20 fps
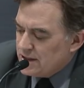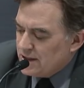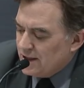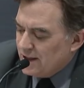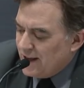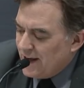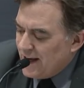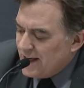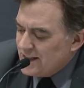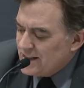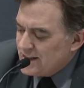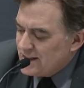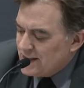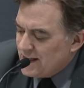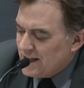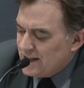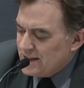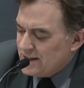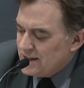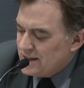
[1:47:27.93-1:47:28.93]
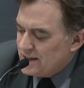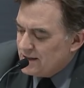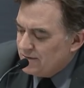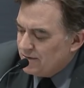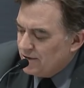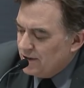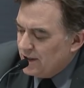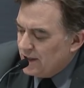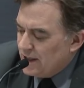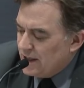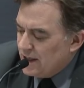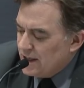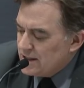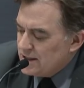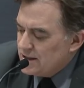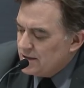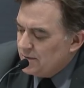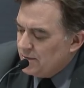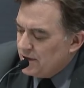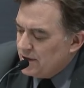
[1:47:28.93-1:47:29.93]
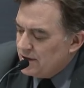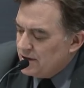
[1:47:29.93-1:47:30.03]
The last sentence really gets to me.